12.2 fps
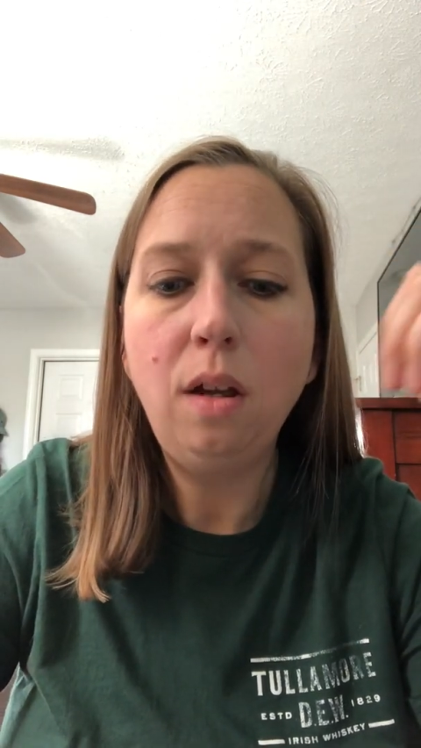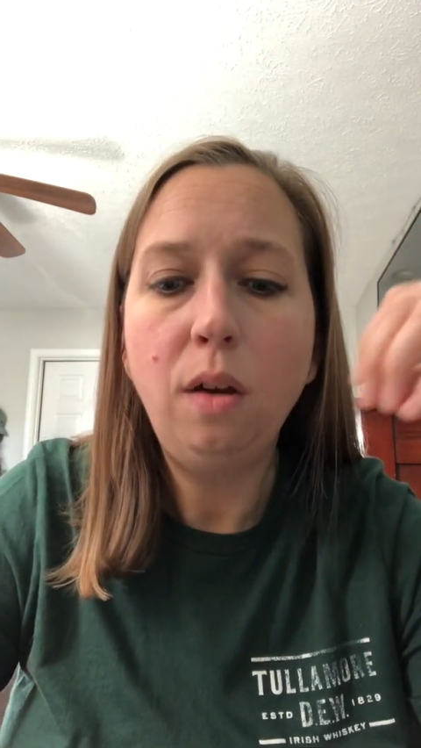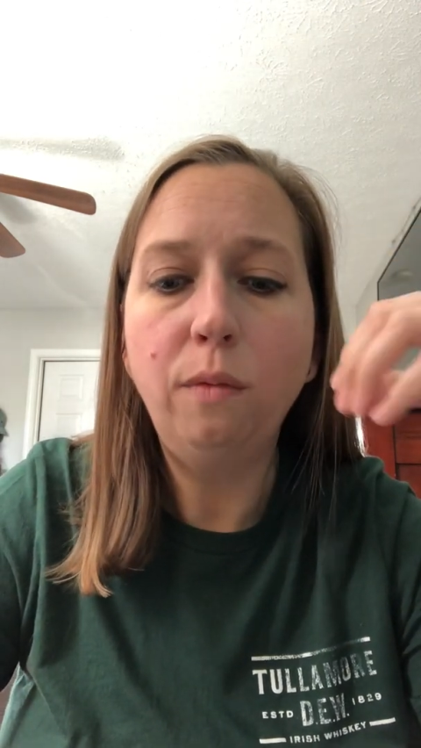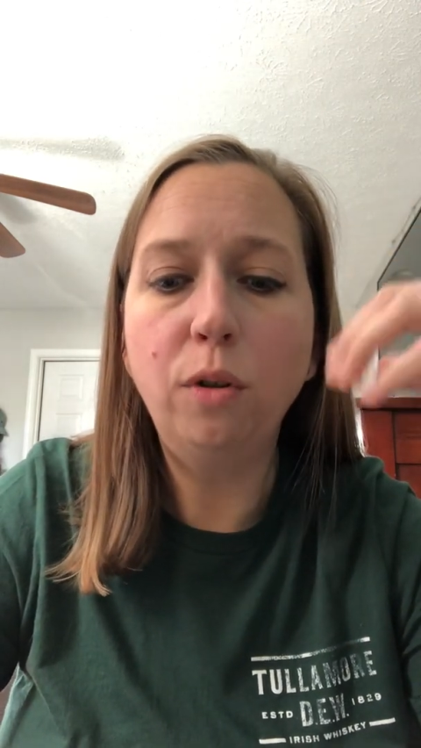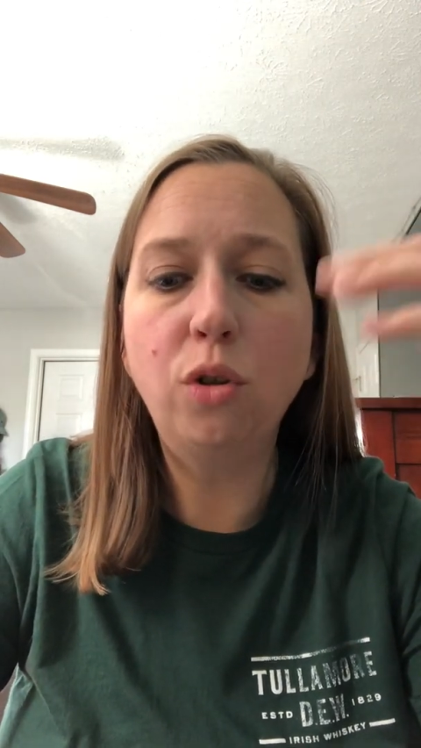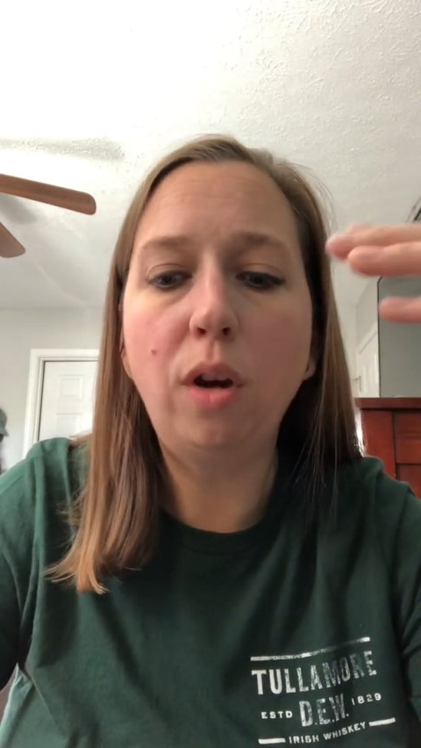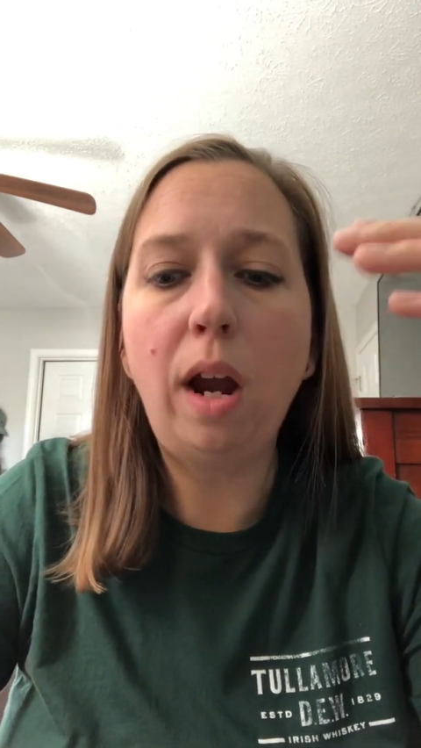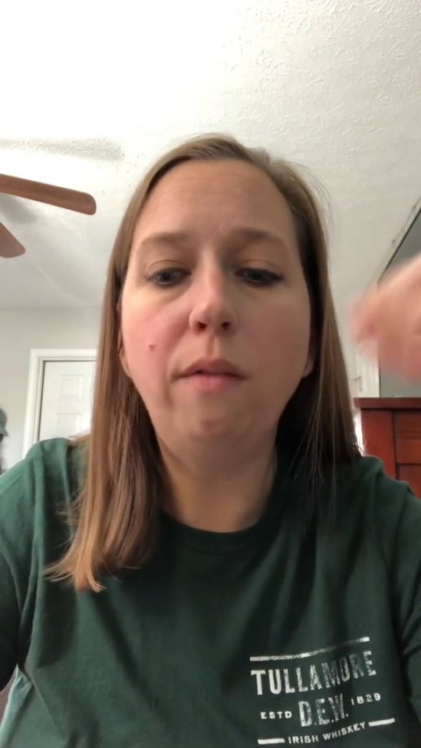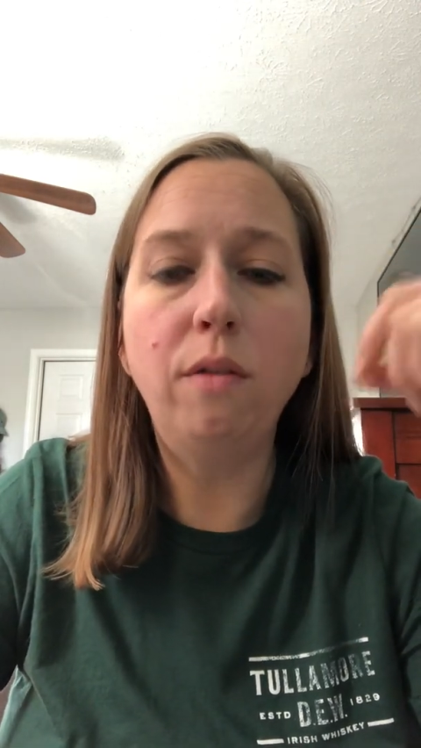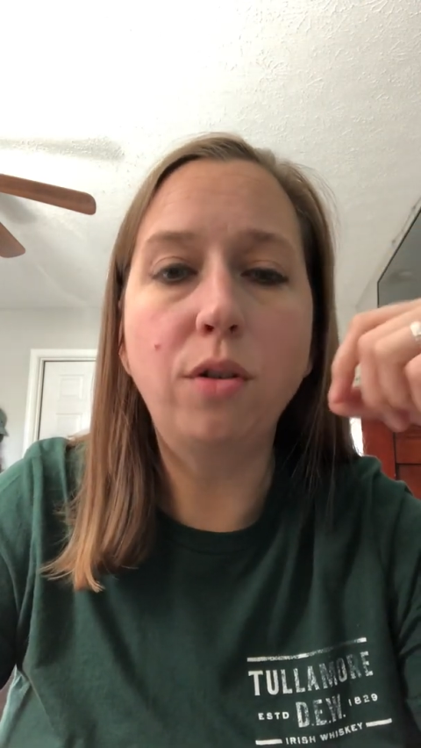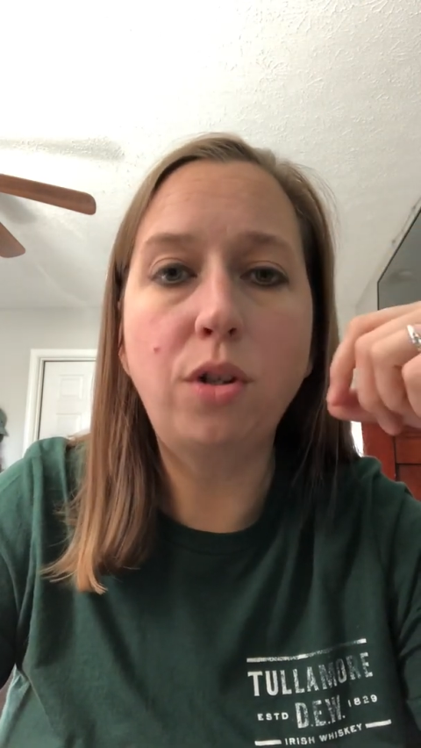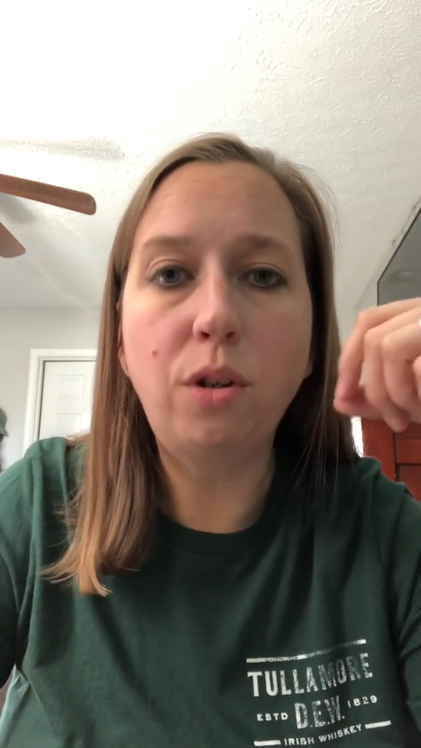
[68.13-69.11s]
for
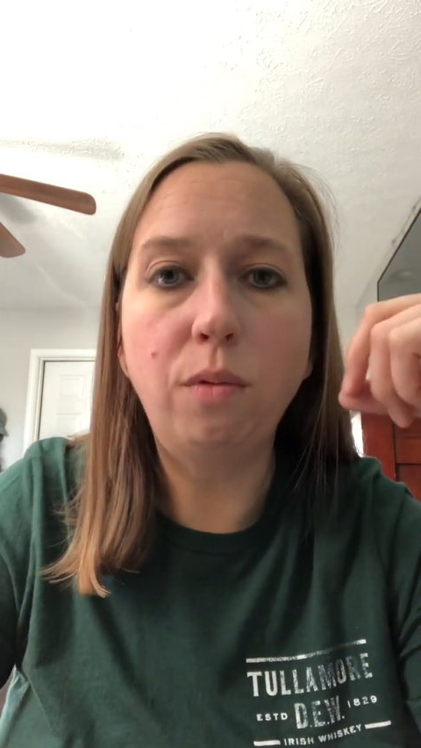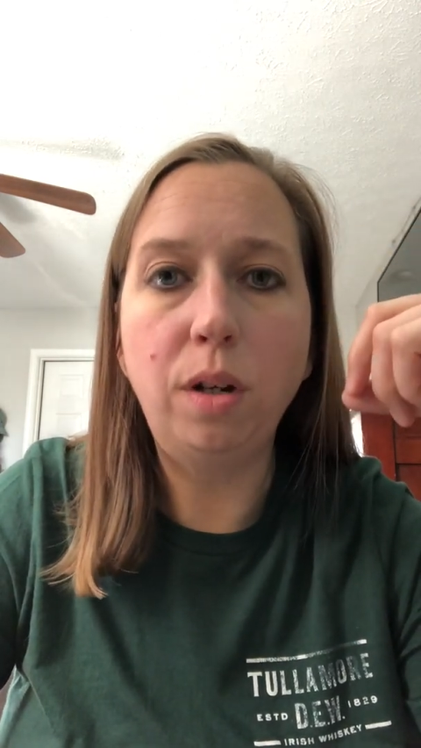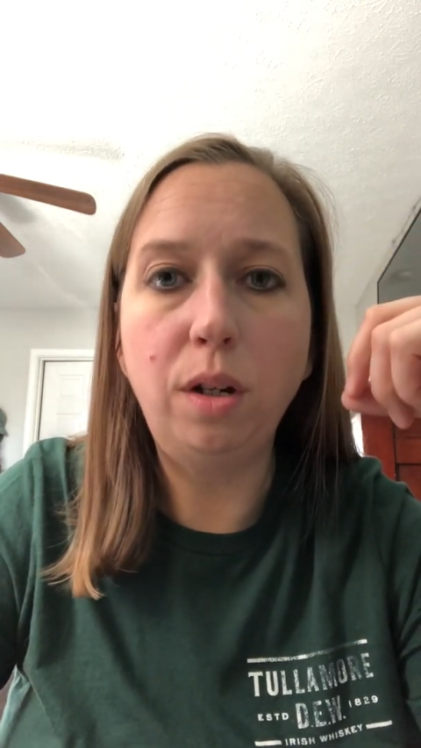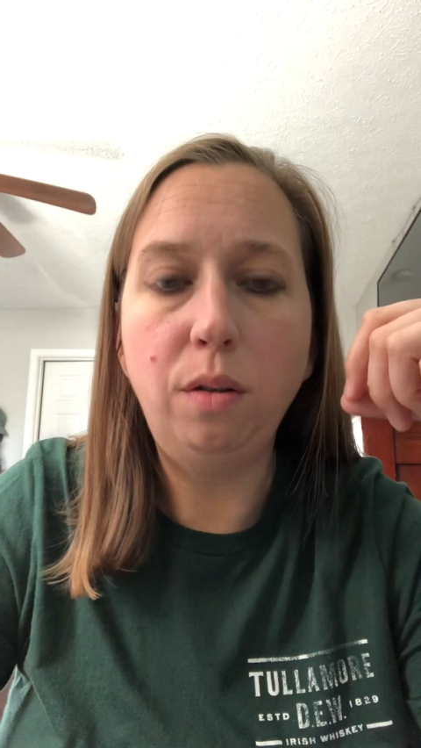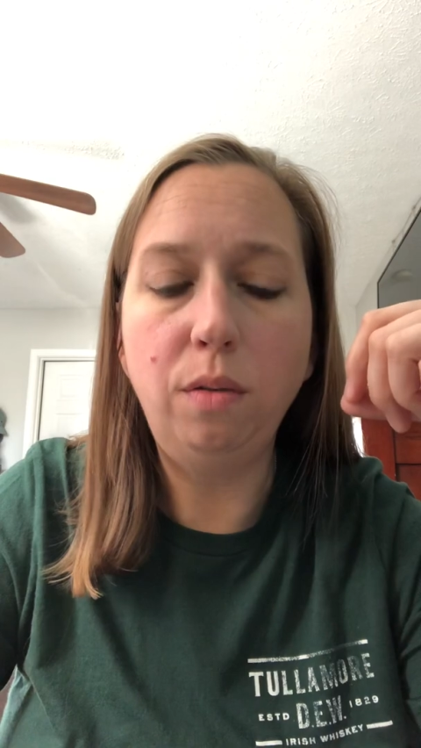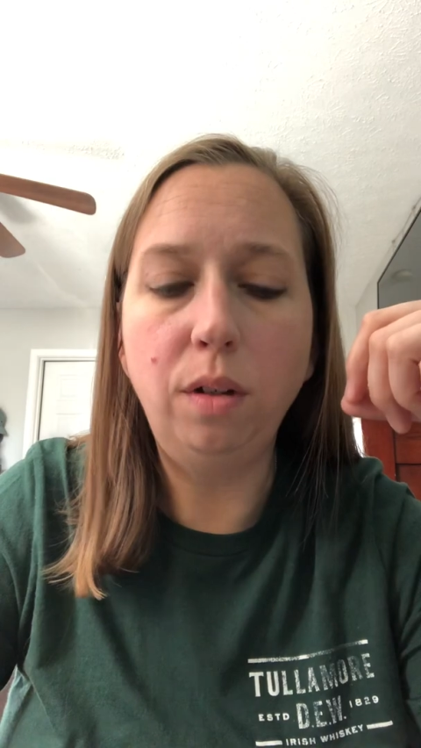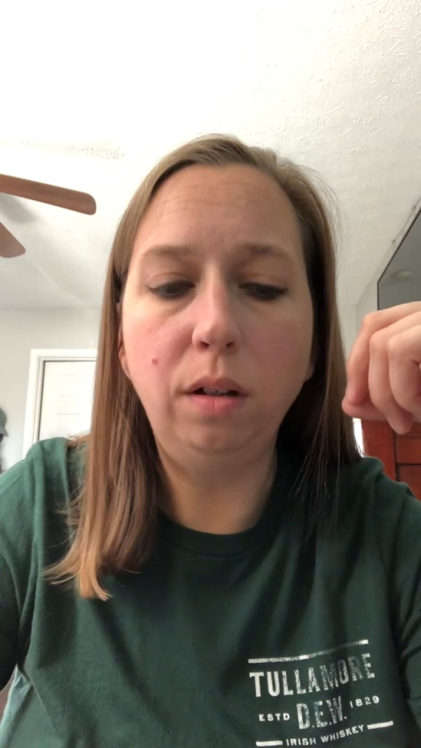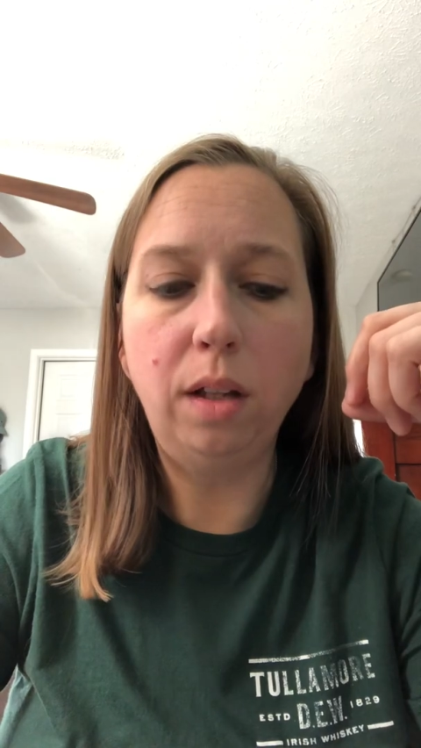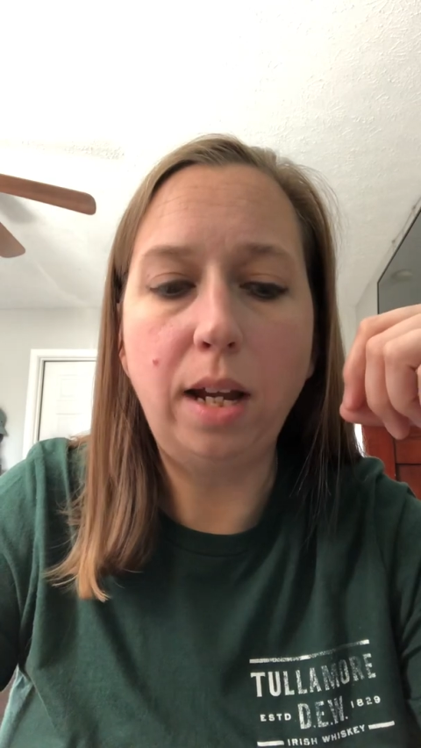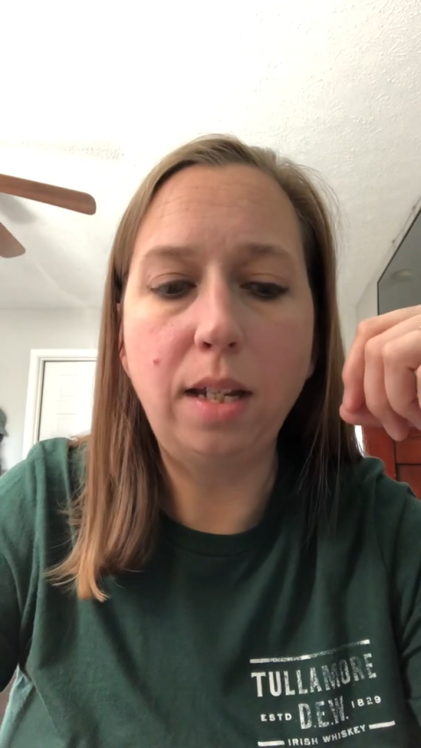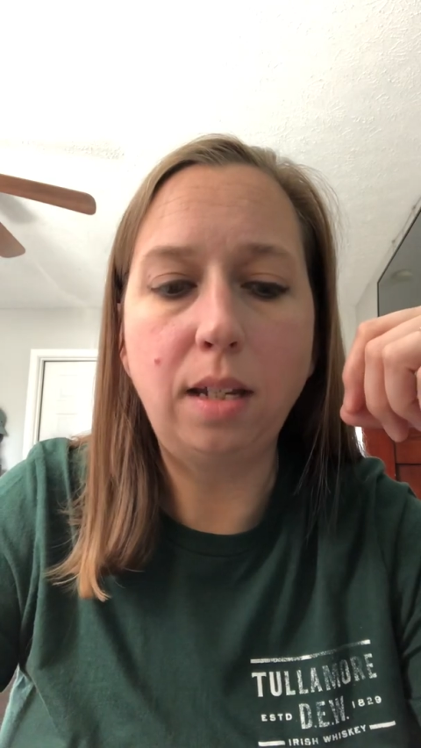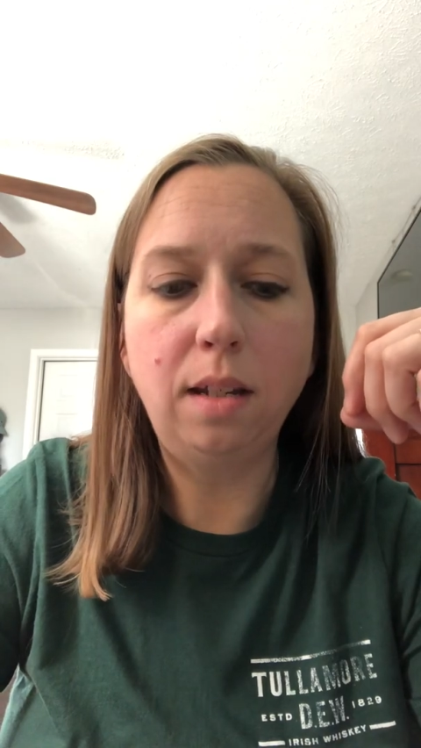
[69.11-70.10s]
drivers to renew their
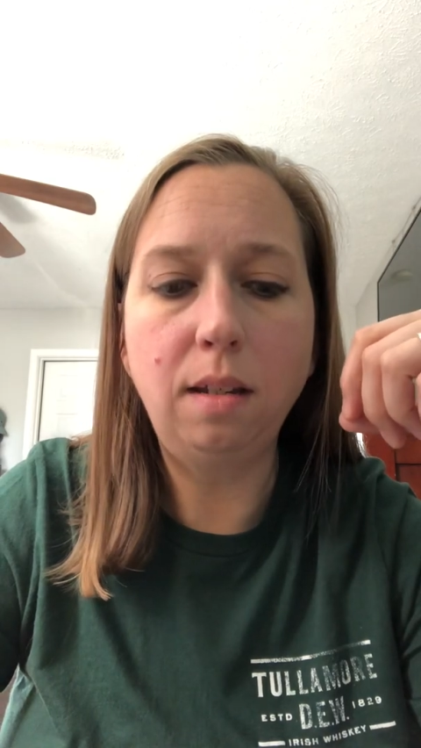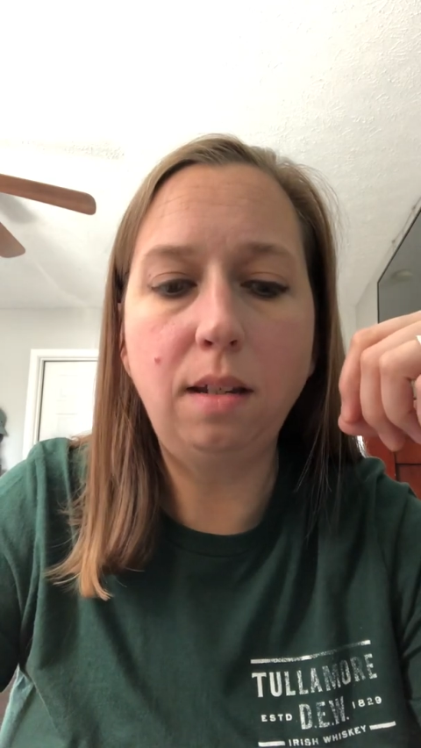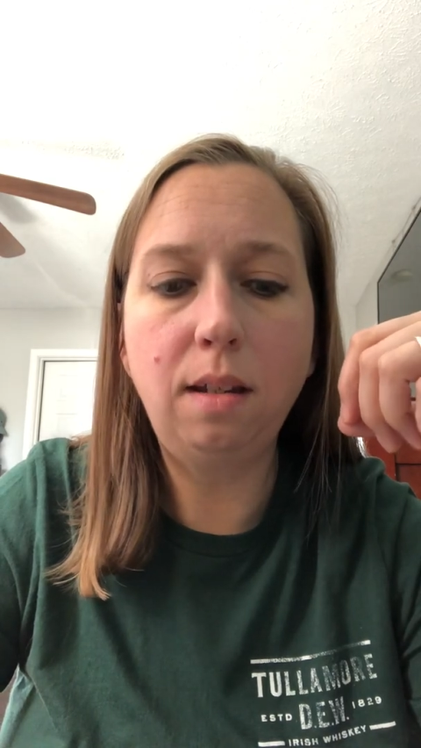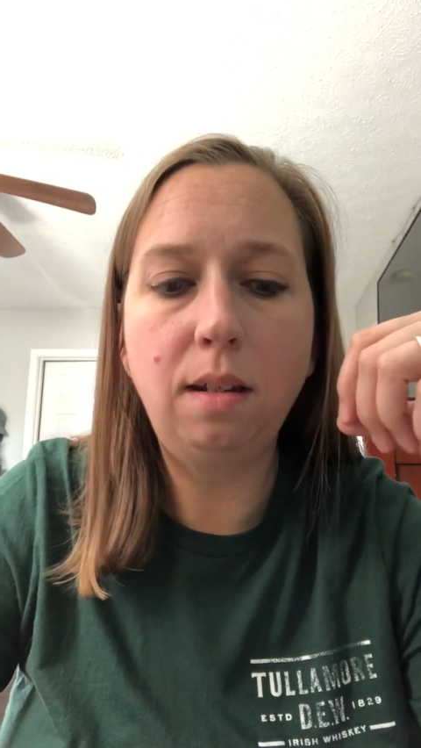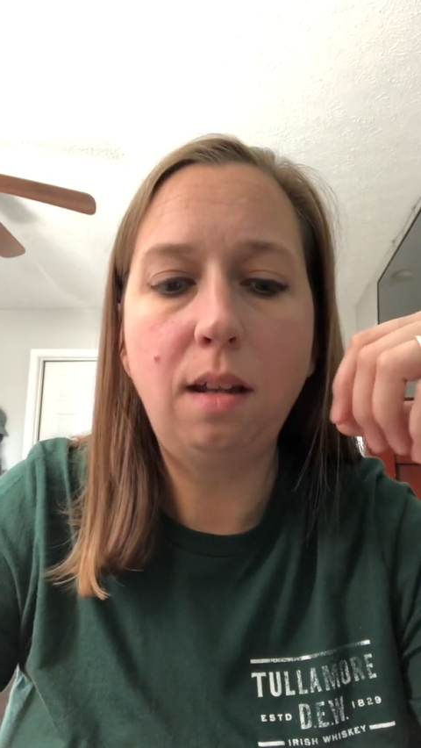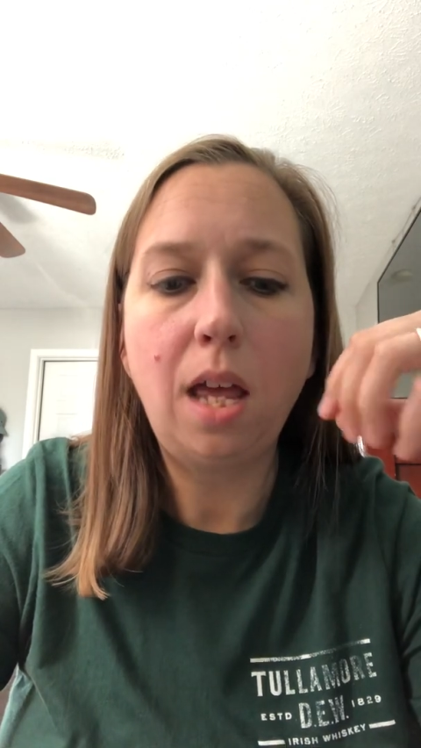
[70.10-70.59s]
license.